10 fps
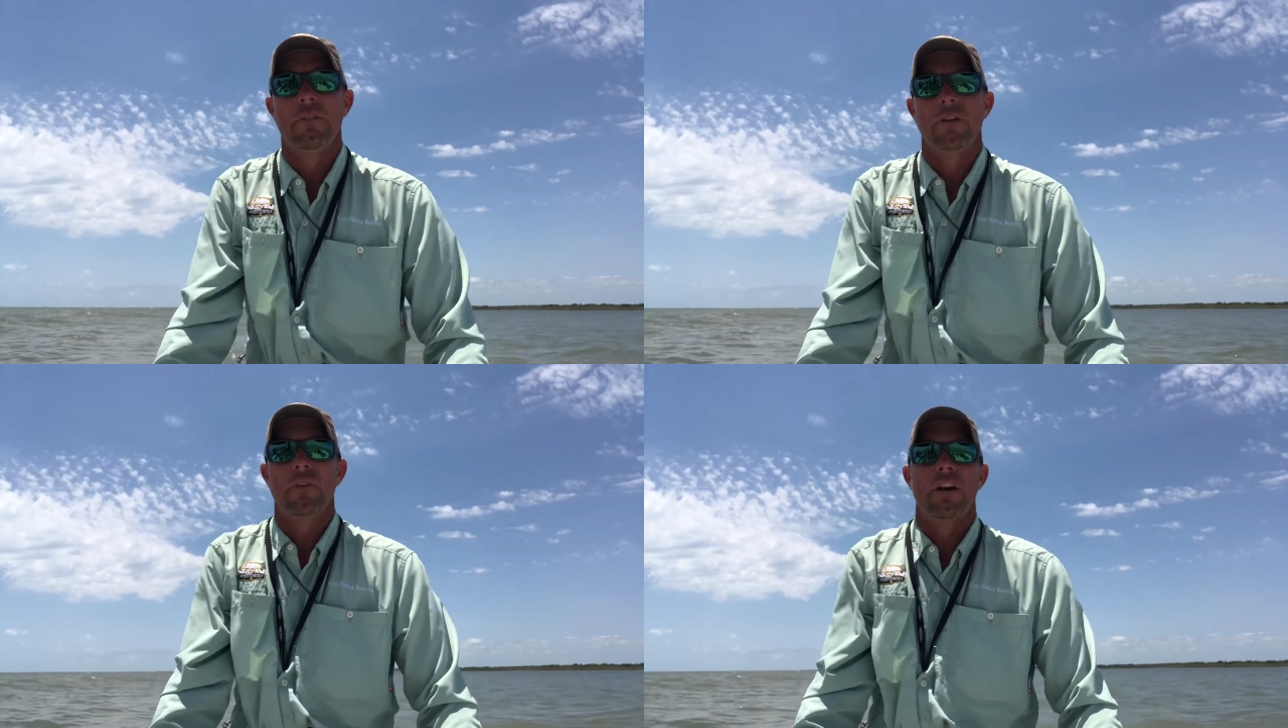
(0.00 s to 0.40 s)

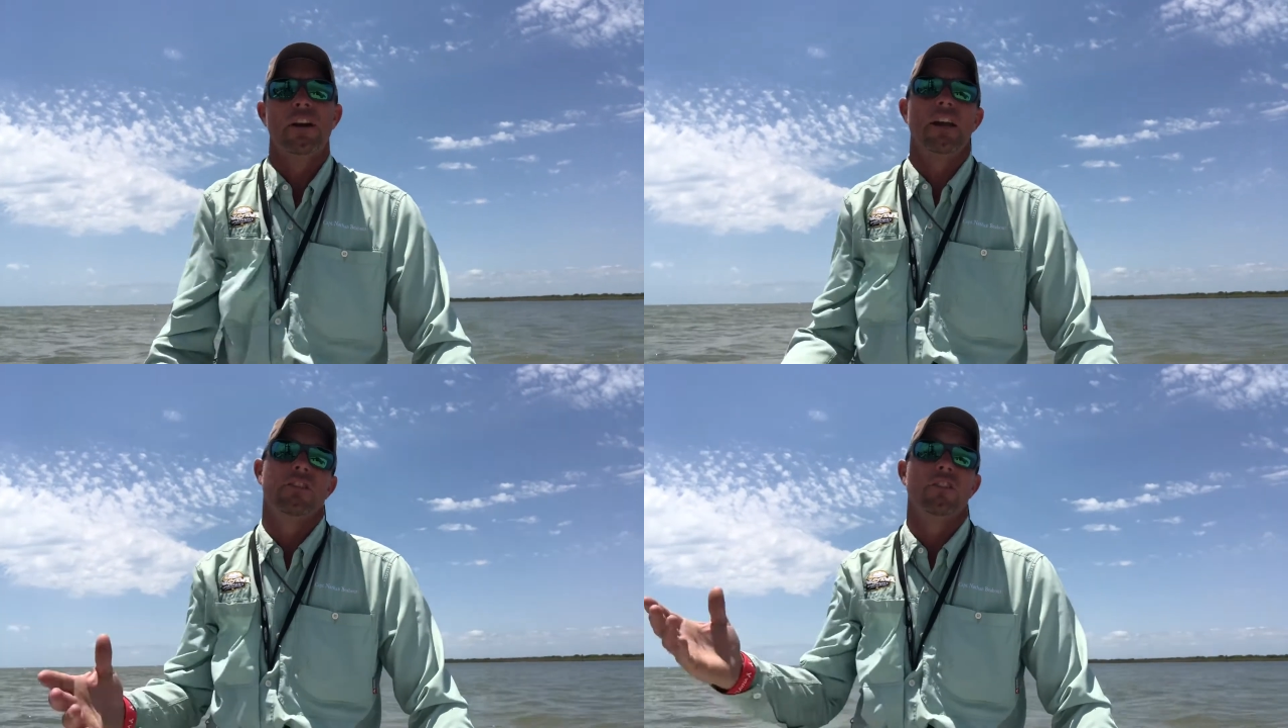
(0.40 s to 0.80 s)
or
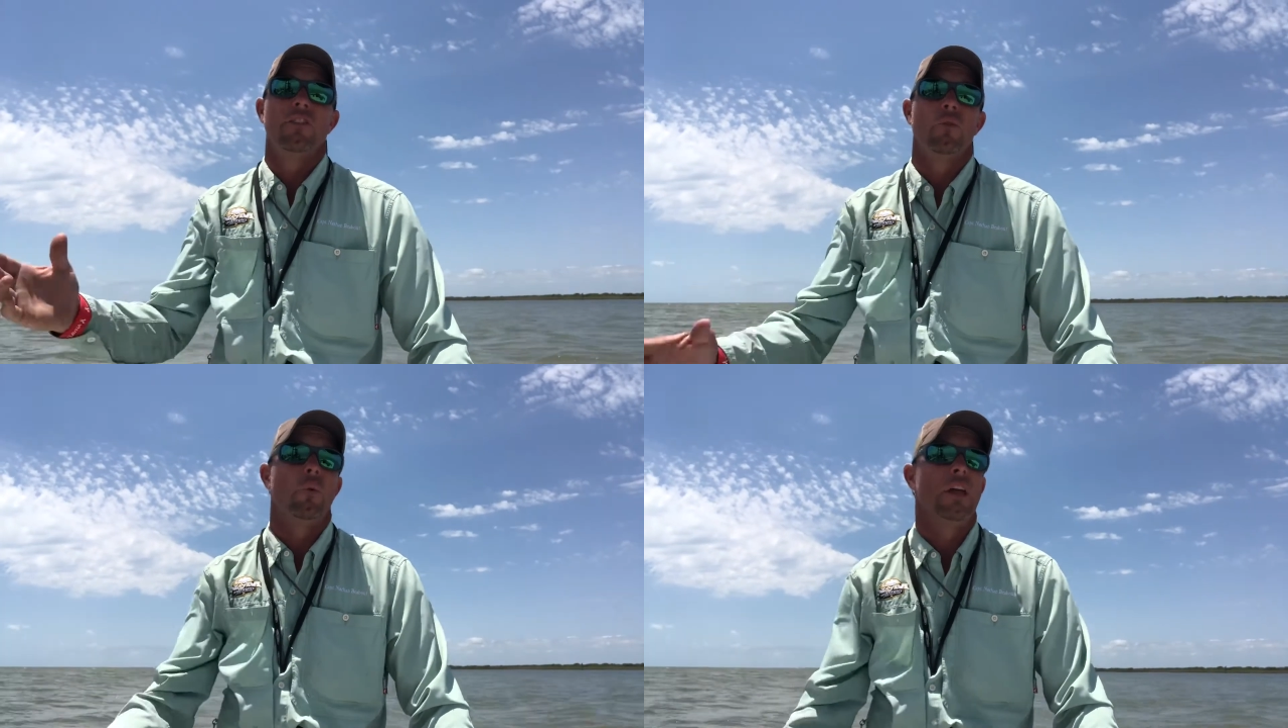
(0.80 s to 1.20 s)
variations
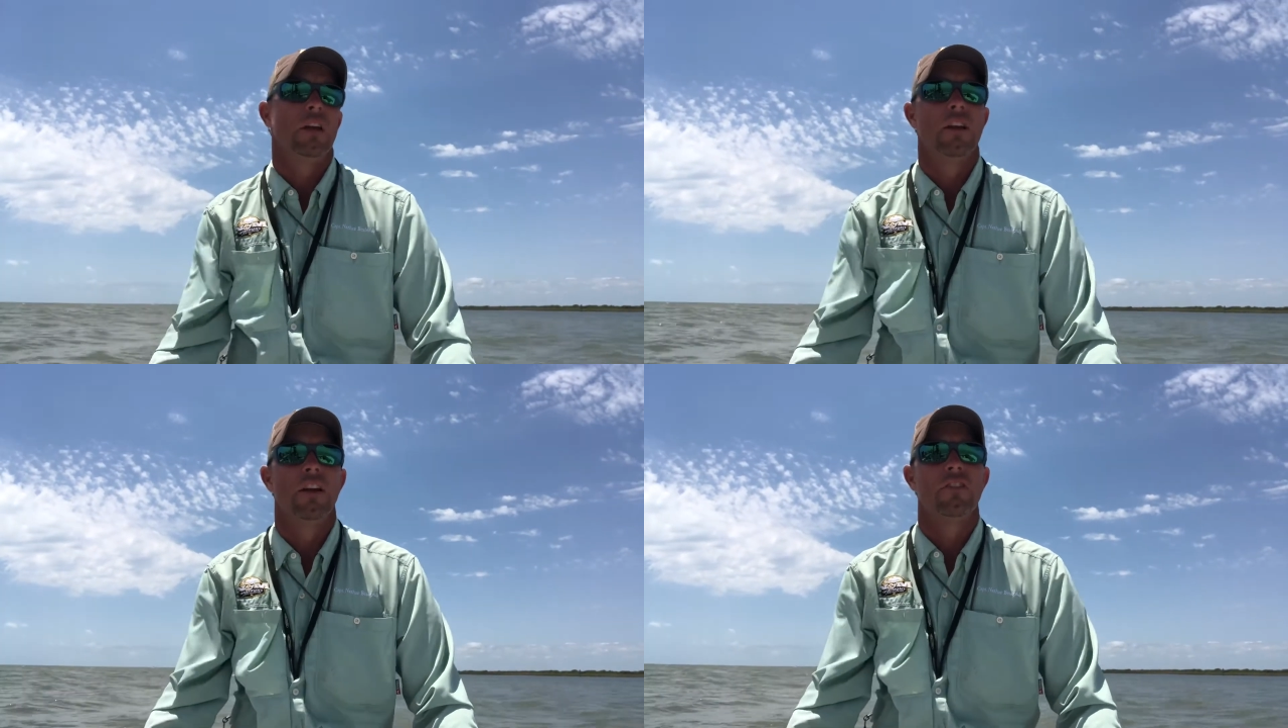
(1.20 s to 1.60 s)
in
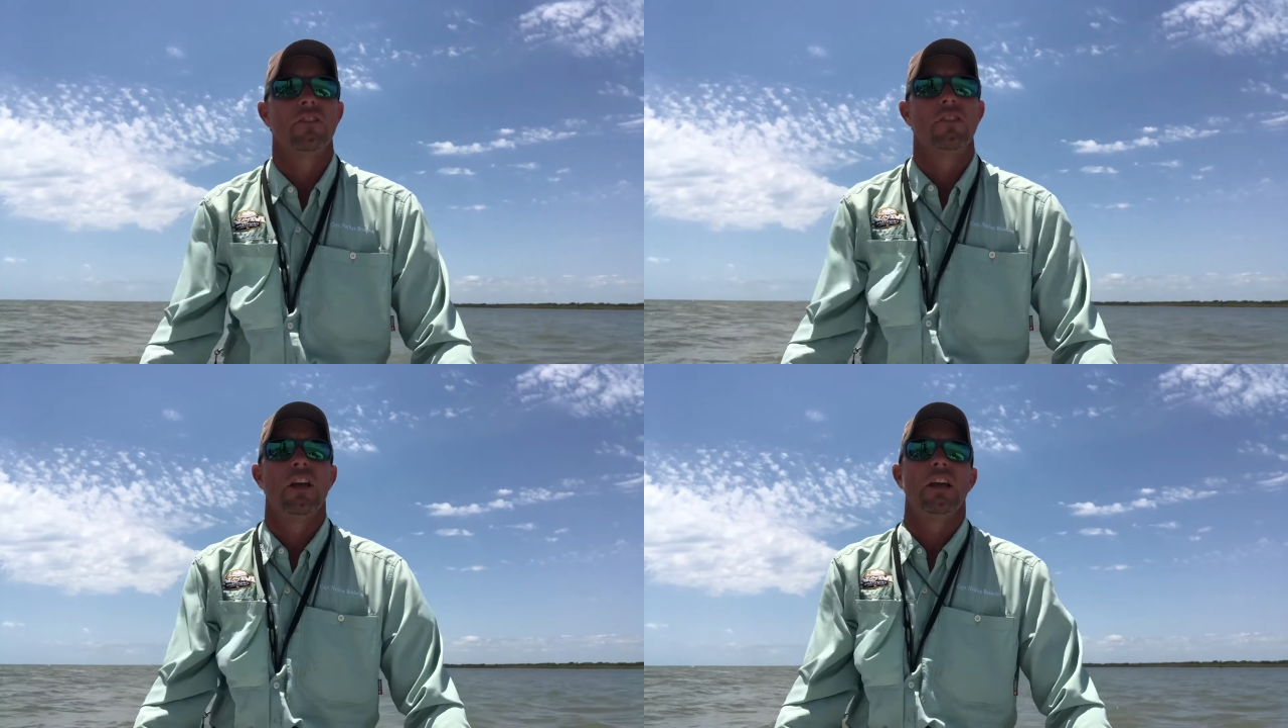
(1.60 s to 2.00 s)
wind, I should
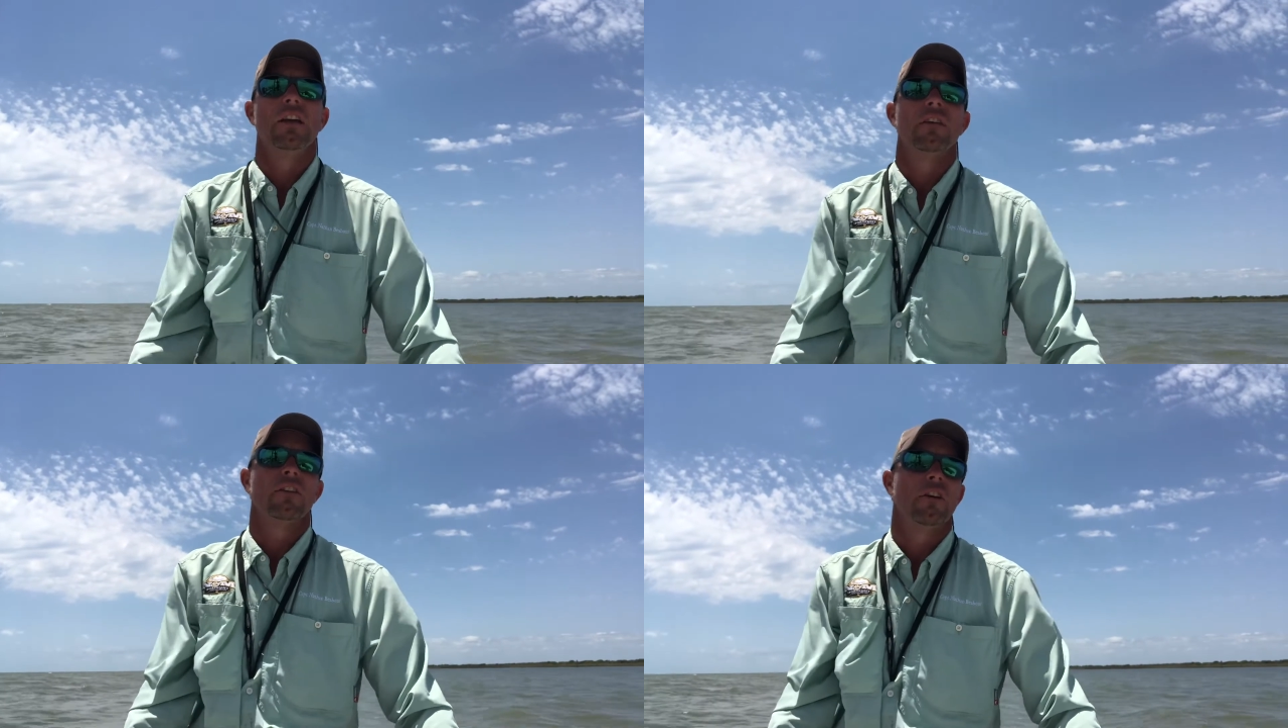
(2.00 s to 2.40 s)
say,
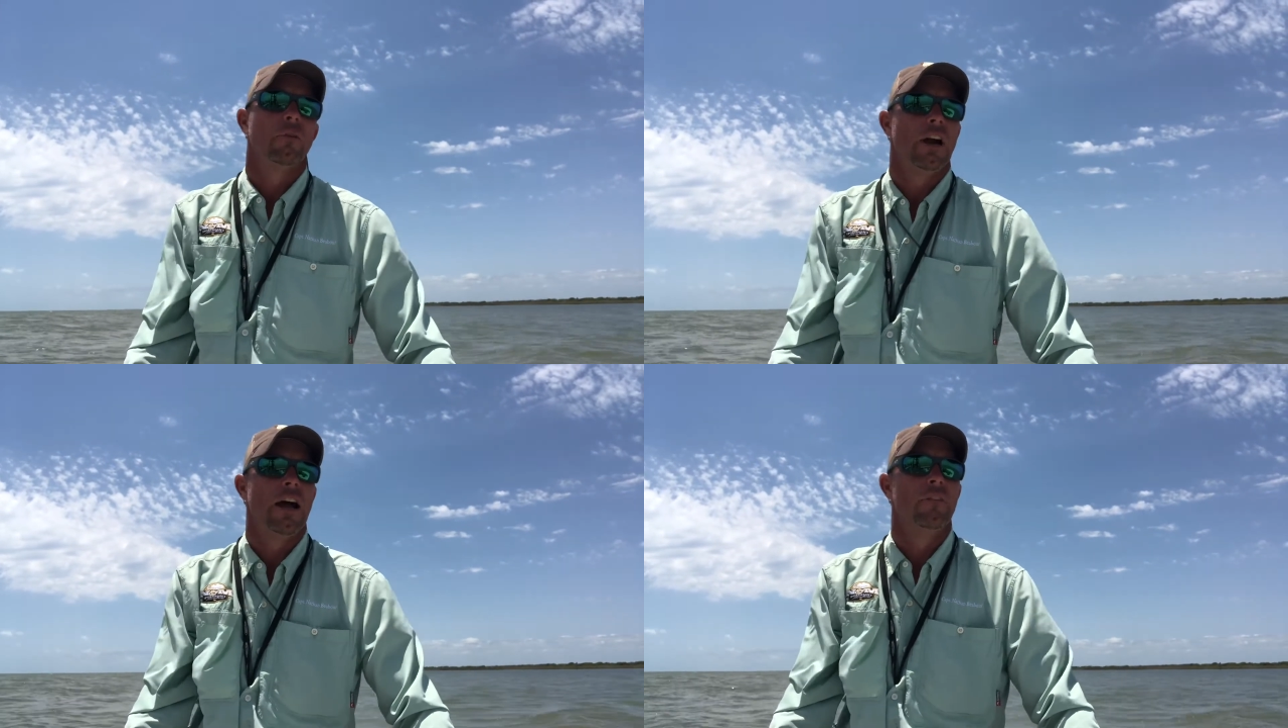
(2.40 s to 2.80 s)
that
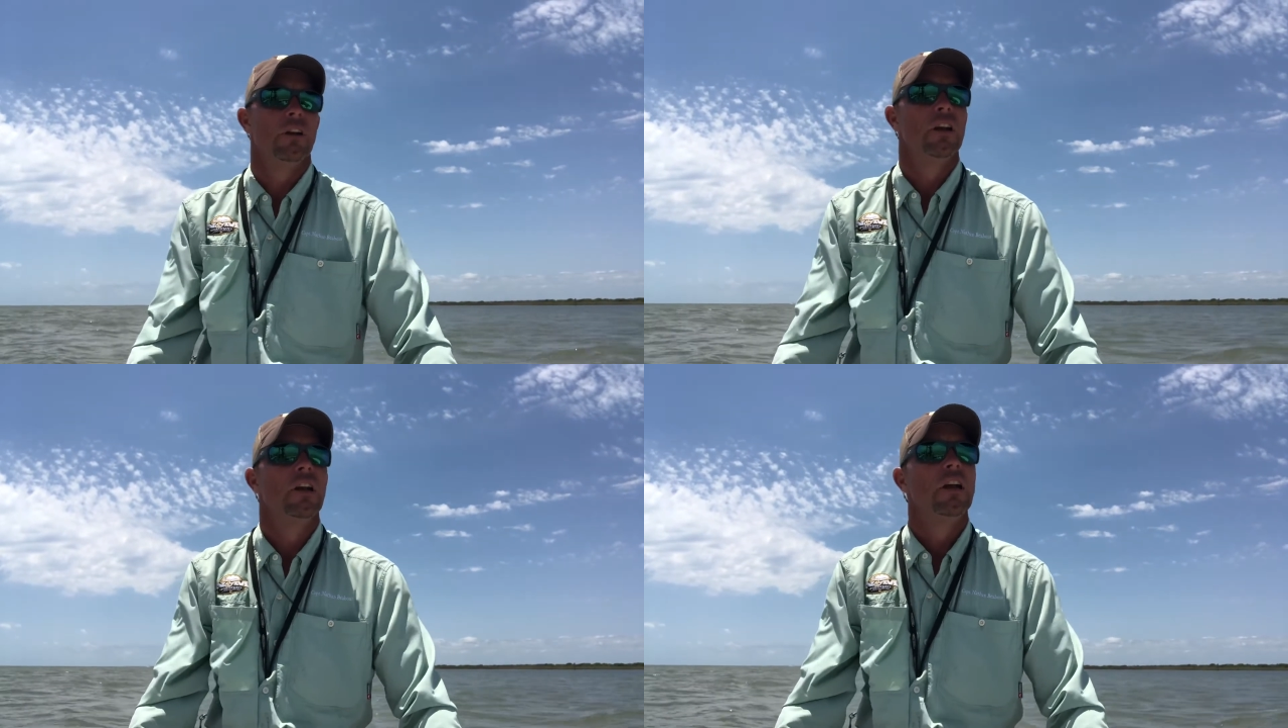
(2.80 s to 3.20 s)
we're
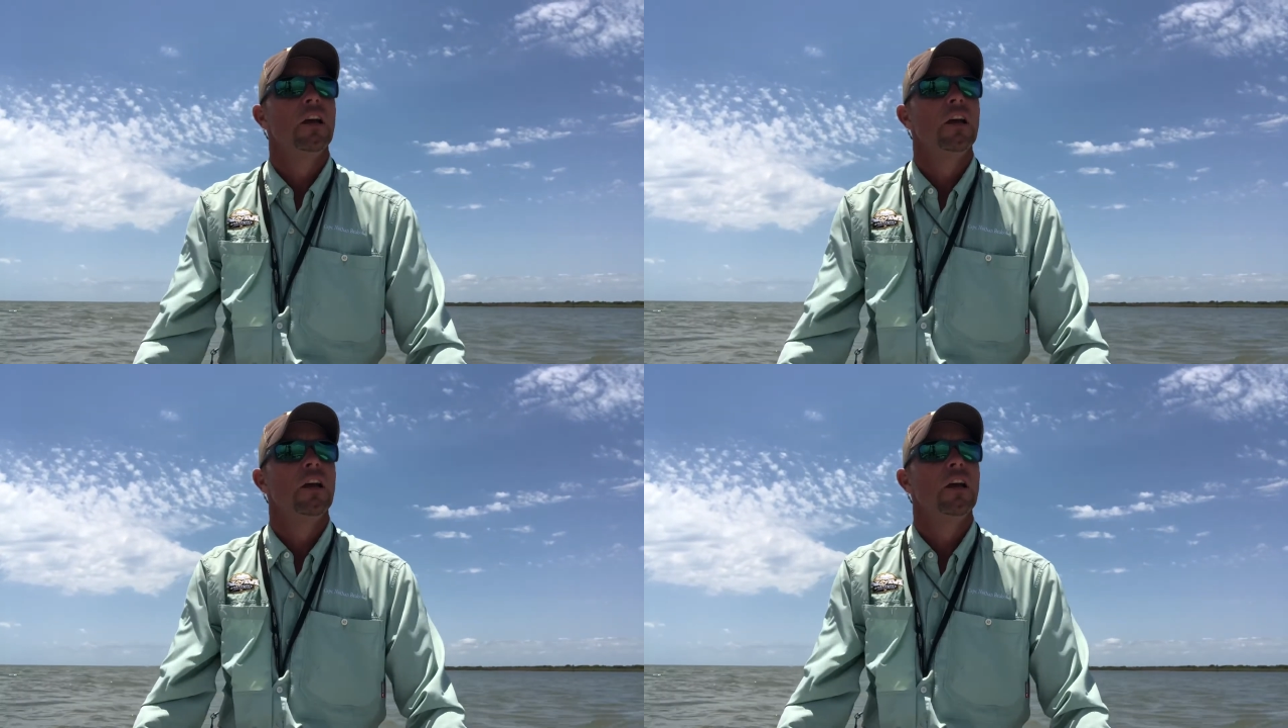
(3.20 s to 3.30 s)
having.